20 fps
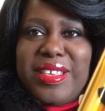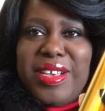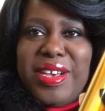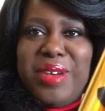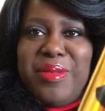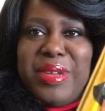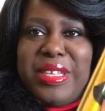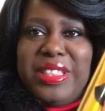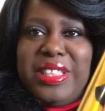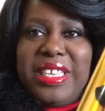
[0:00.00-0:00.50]

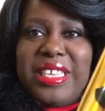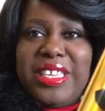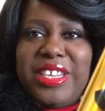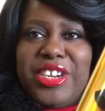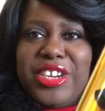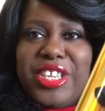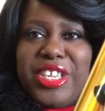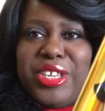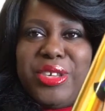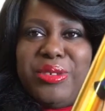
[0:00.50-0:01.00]
Oh my, look at
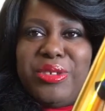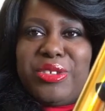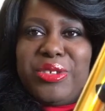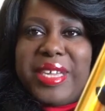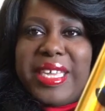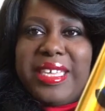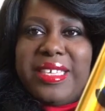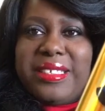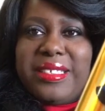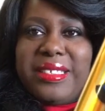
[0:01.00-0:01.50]
her cute
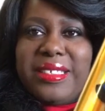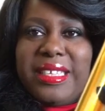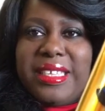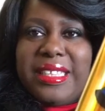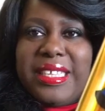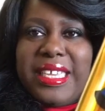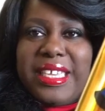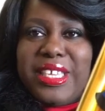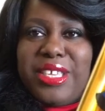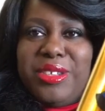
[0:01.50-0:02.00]
dress. Look
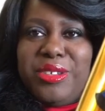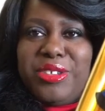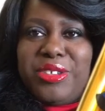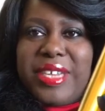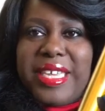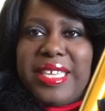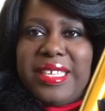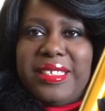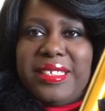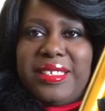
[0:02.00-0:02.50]
at that cute
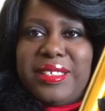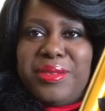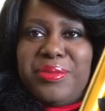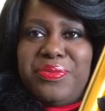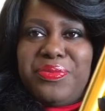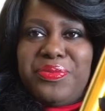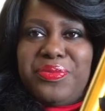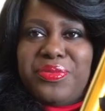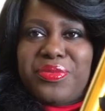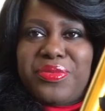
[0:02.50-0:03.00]
dress.
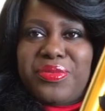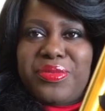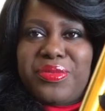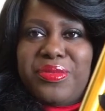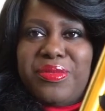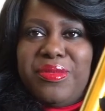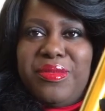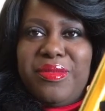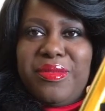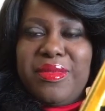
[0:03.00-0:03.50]

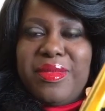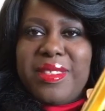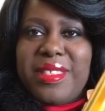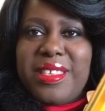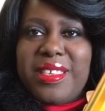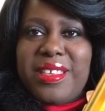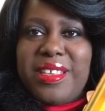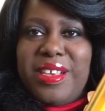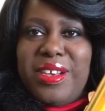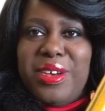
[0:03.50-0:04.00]

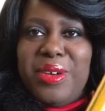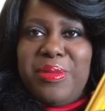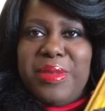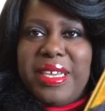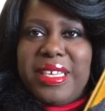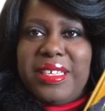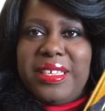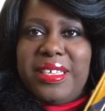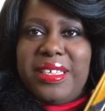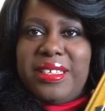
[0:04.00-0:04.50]
Oh
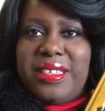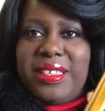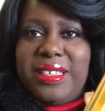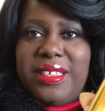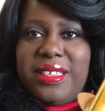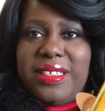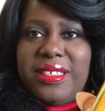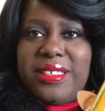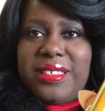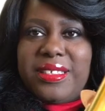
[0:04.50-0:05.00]
my
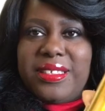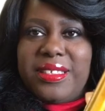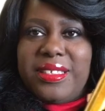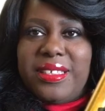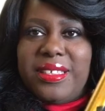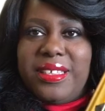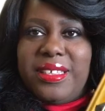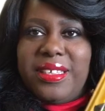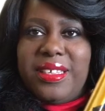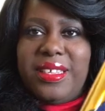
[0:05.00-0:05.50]
goodness.
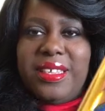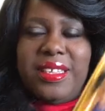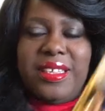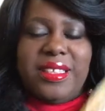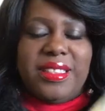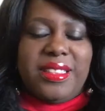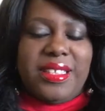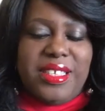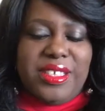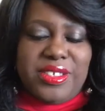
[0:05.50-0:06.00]

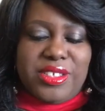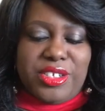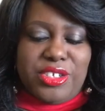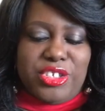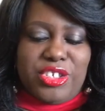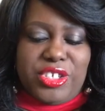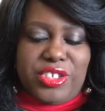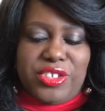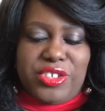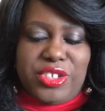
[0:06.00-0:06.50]
These are
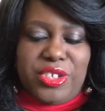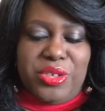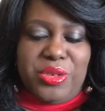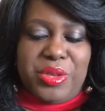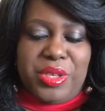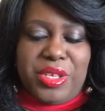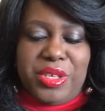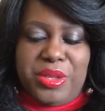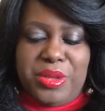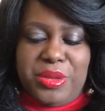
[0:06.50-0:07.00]
just too
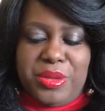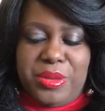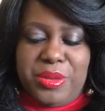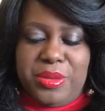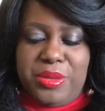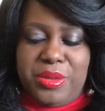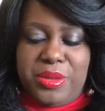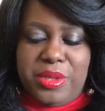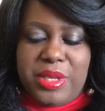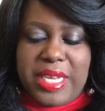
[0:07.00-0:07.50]
cute.
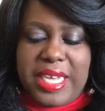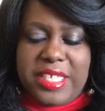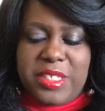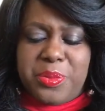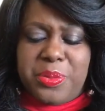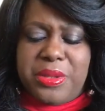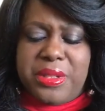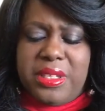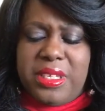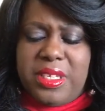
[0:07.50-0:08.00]
You guys,
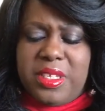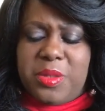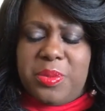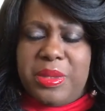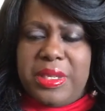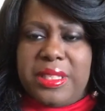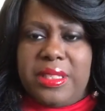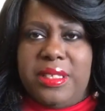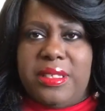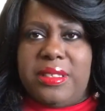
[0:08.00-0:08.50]
please
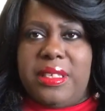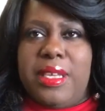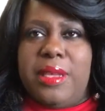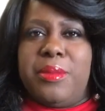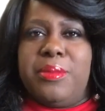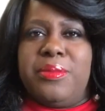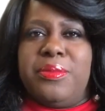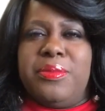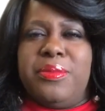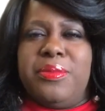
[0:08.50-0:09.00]
pick these up.